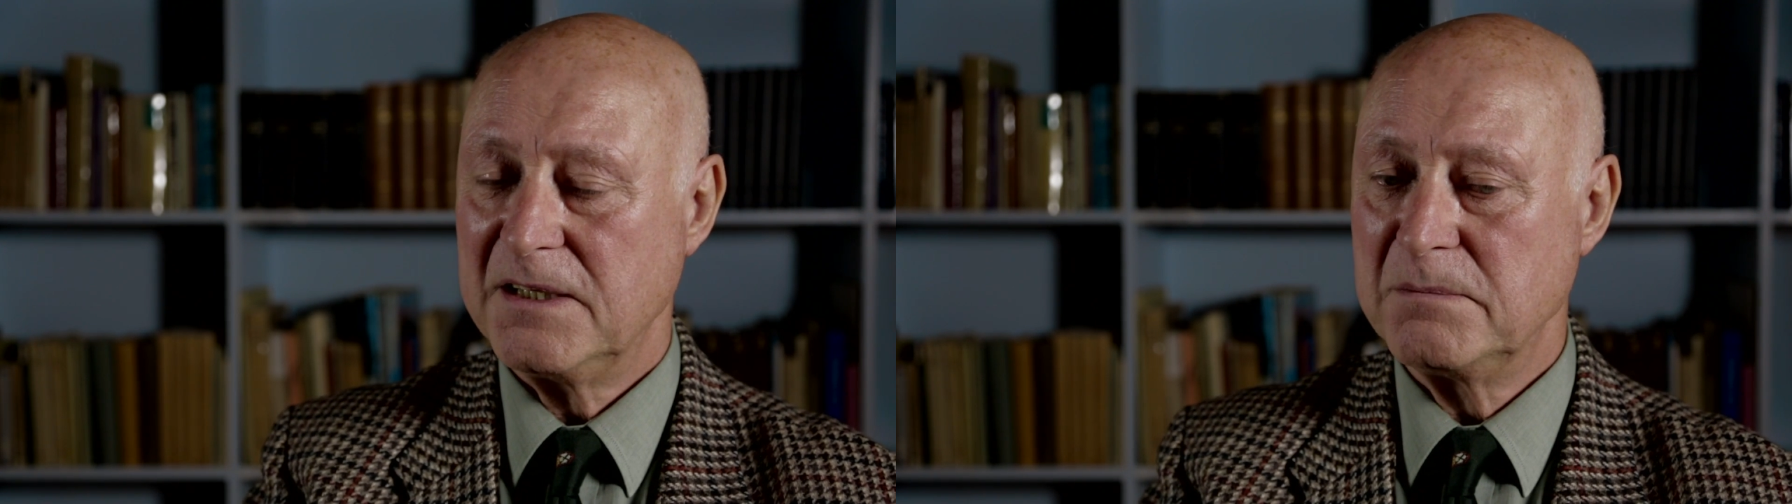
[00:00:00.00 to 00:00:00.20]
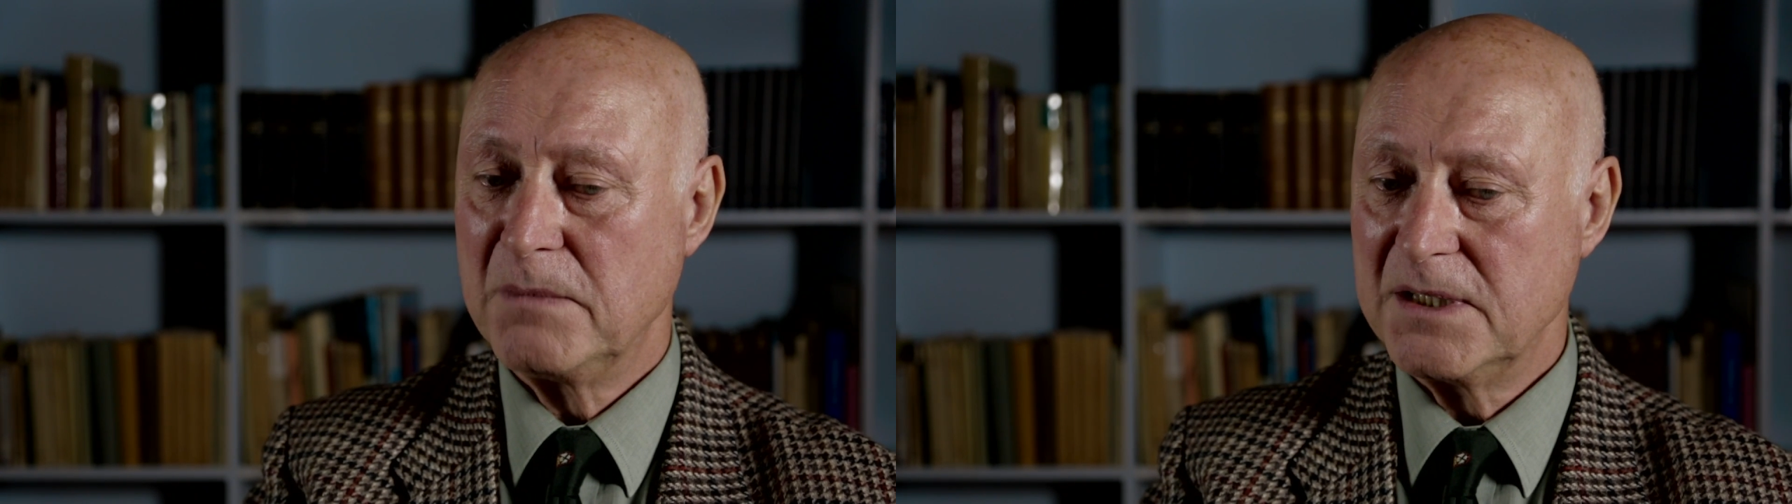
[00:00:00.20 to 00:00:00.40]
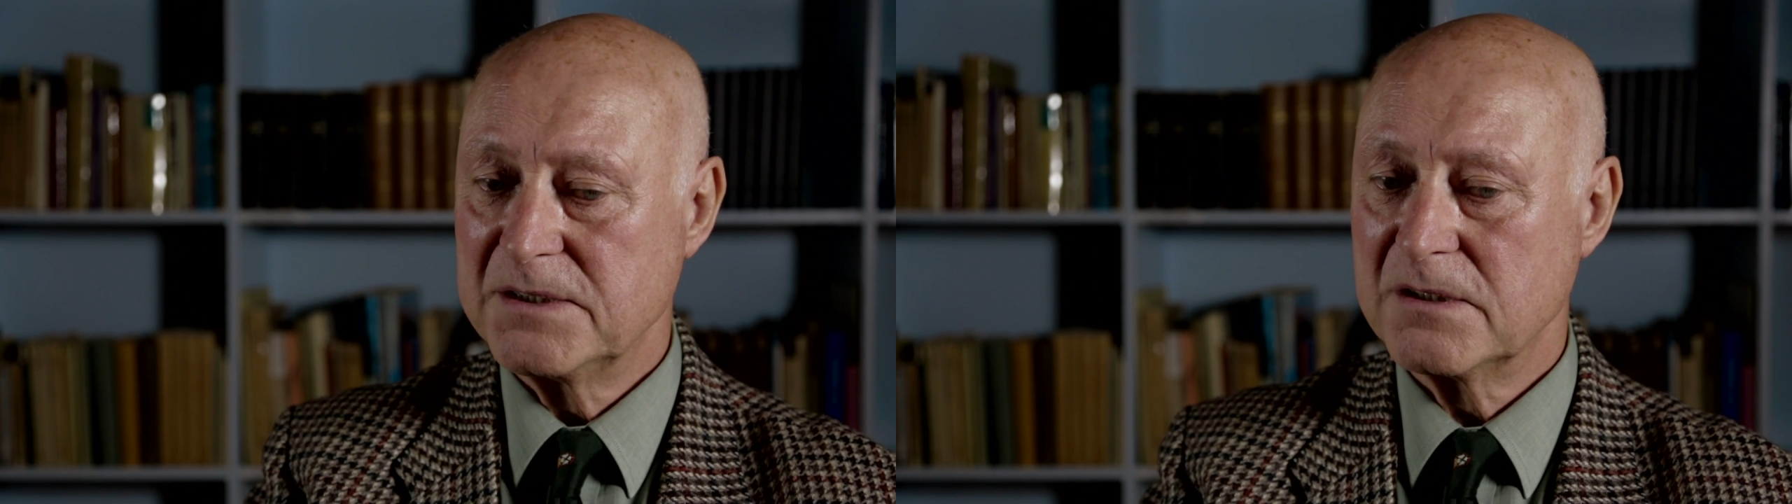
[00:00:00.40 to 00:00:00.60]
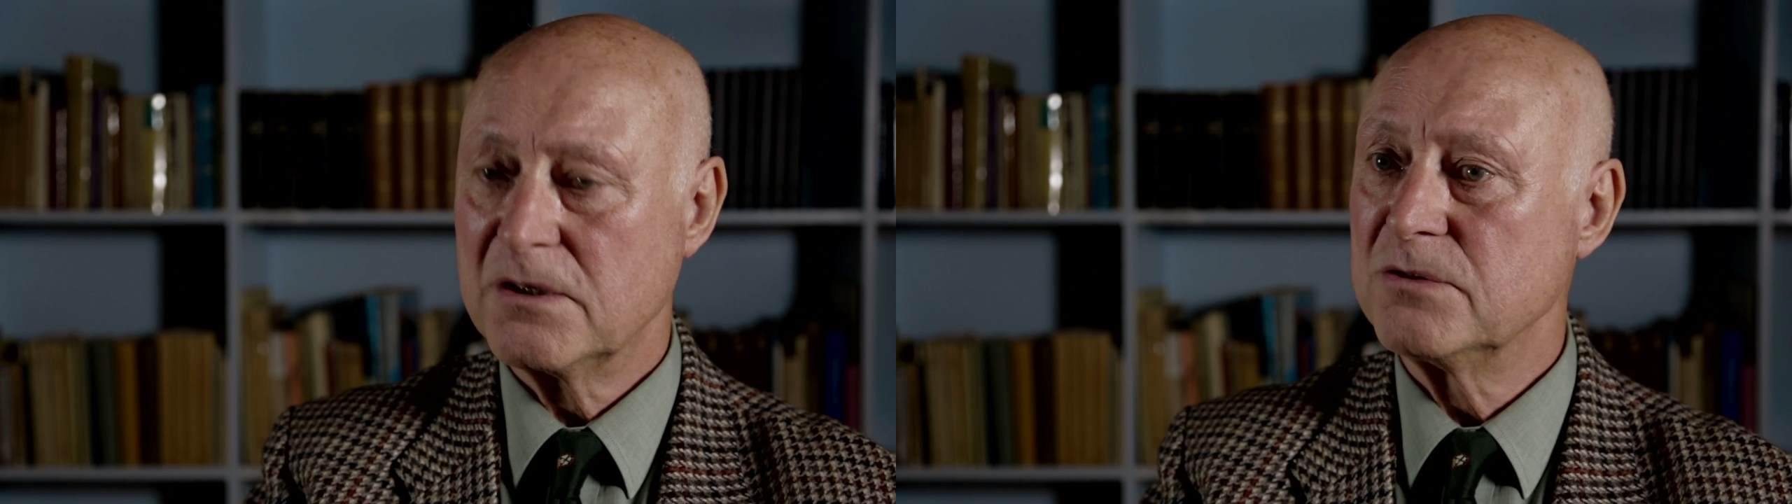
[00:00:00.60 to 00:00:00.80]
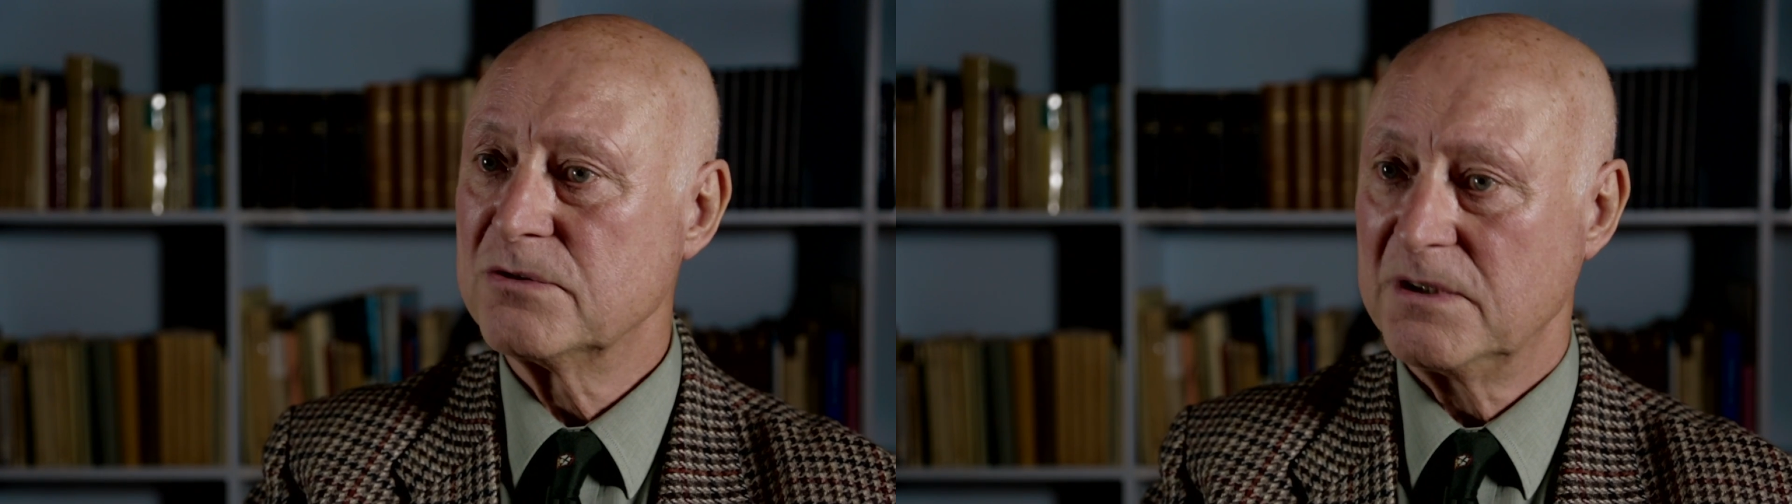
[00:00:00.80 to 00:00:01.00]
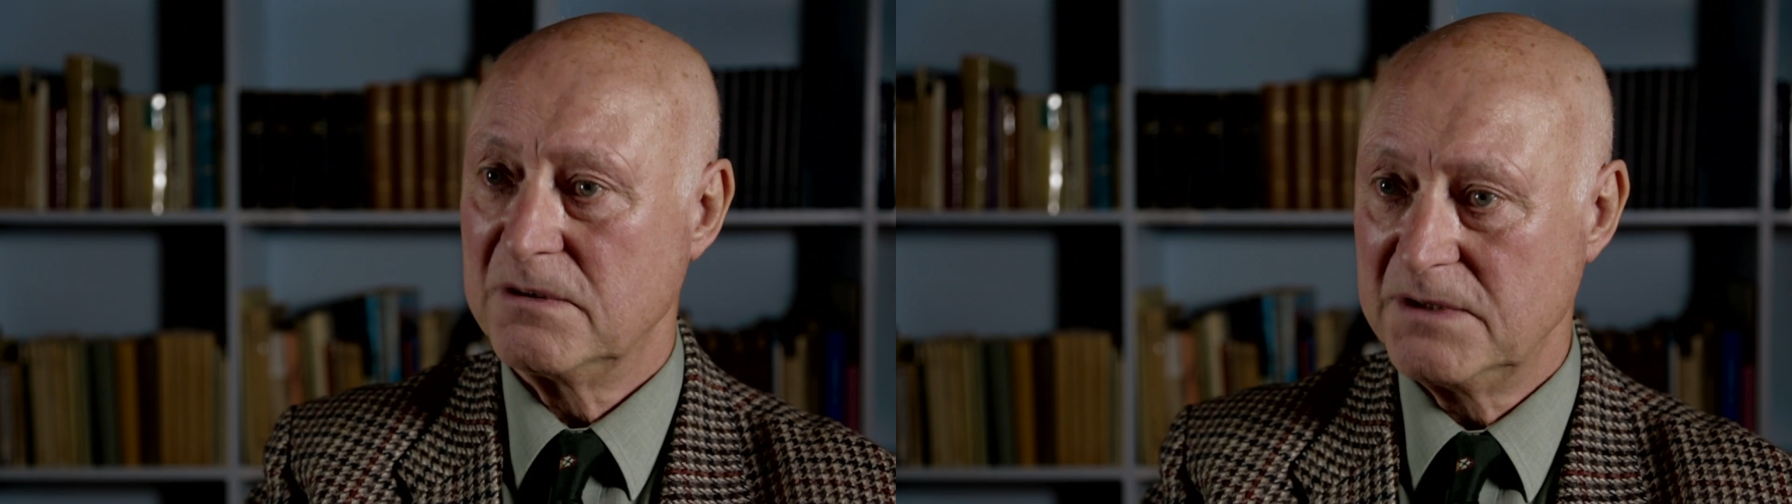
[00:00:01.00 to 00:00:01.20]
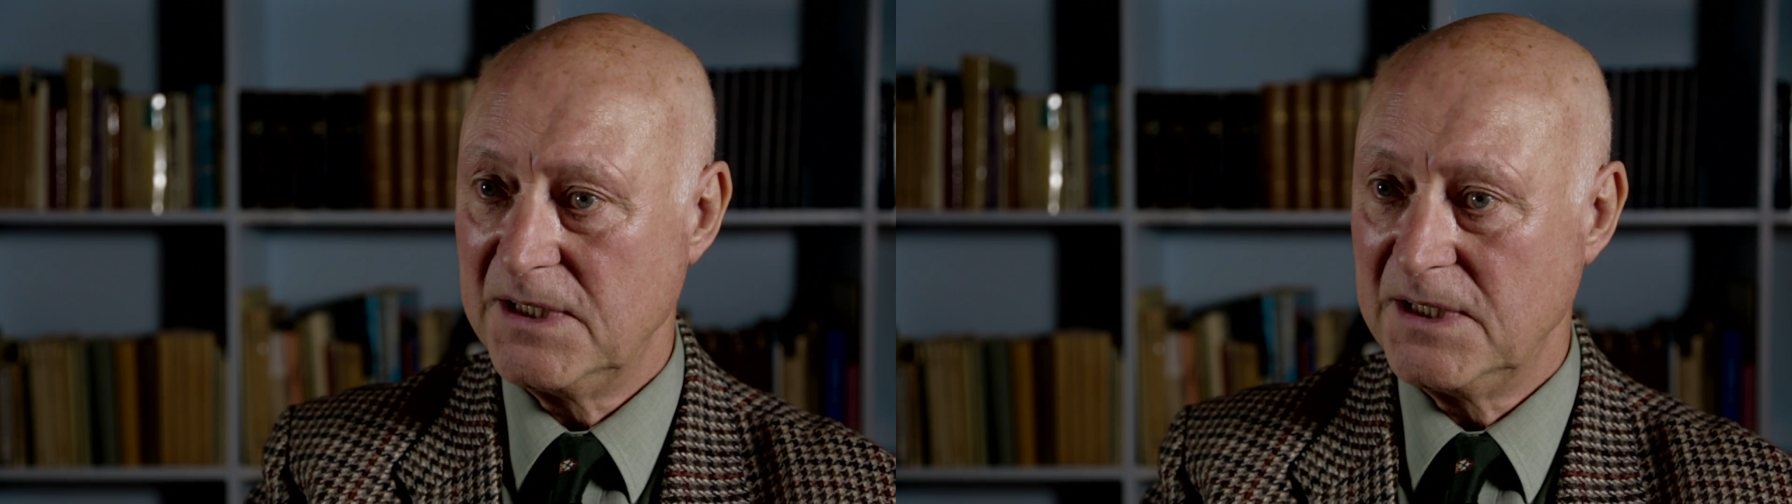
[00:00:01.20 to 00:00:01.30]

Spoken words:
the mitochondrial